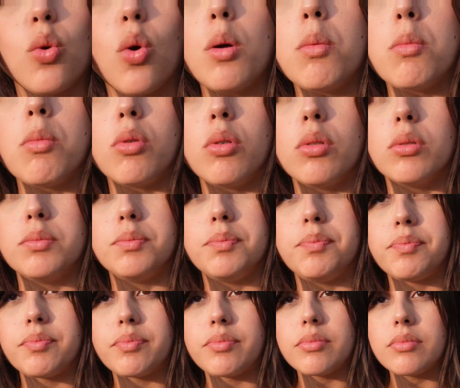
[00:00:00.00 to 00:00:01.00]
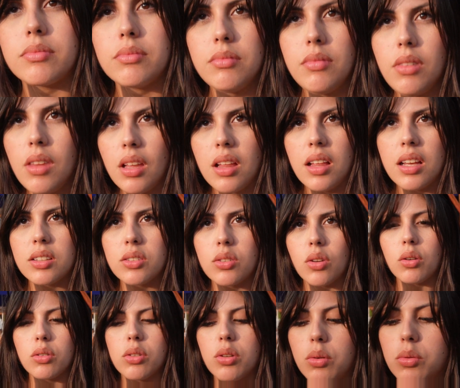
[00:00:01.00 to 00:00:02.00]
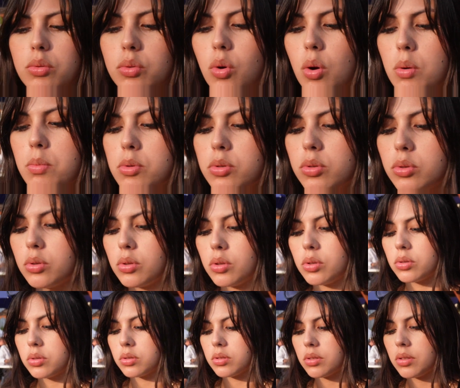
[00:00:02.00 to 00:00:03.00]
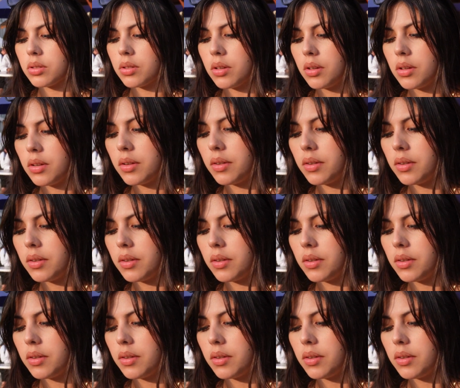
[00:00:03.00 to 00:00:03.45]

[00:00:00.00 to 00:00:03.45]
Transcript: normal. Nah, I wanted like to... Normal, normal noodles.